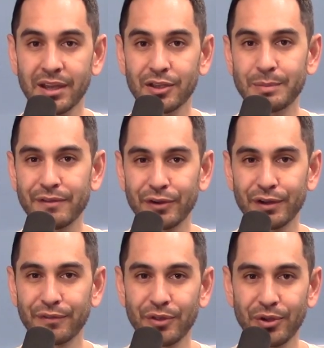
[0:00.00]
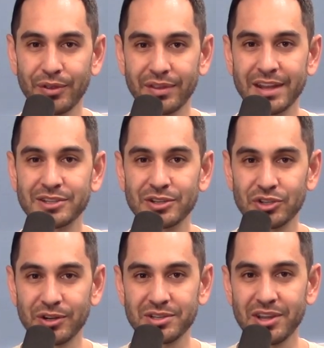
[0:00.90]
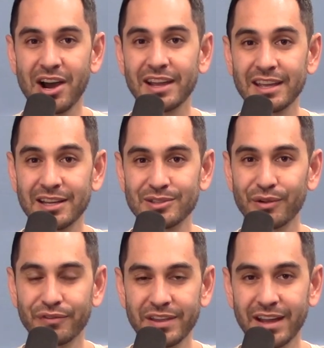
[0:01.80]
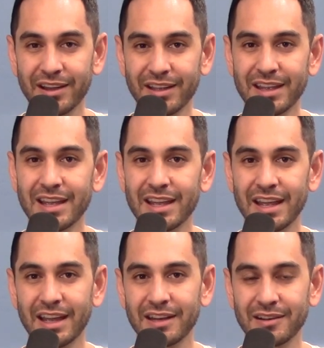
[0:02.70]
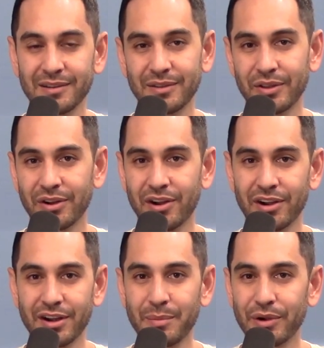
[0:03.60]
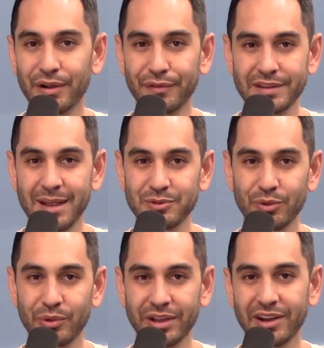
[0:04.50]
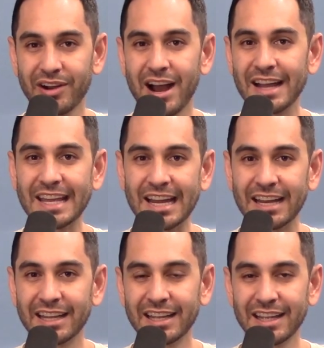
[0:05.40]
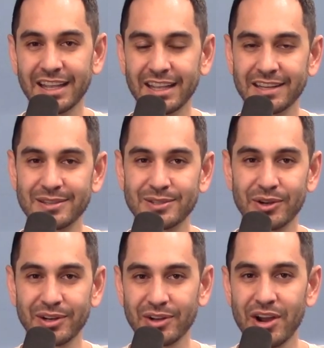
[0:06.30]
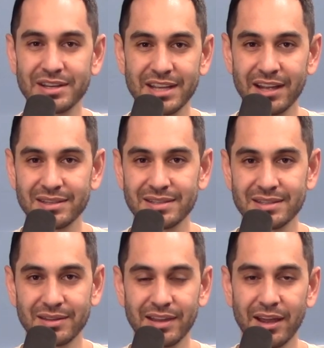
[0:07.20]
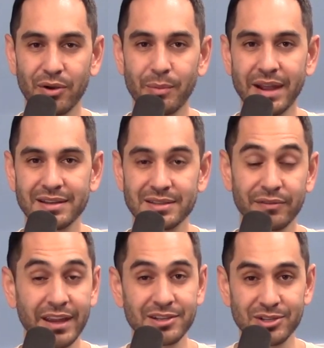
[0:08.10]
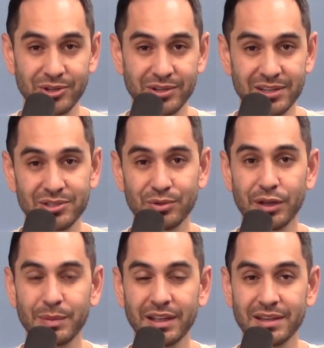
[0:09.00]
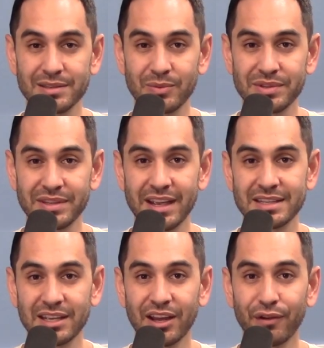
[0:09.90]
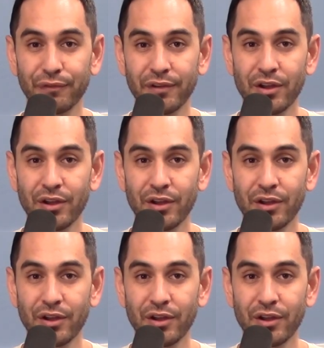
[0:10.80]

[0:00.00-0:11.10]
You may have heard of the ancient church, the Hagia Sophia, and there are a number of times where we'll hear Hagia in certain contexts that remind us of ancient church history because it was the idea of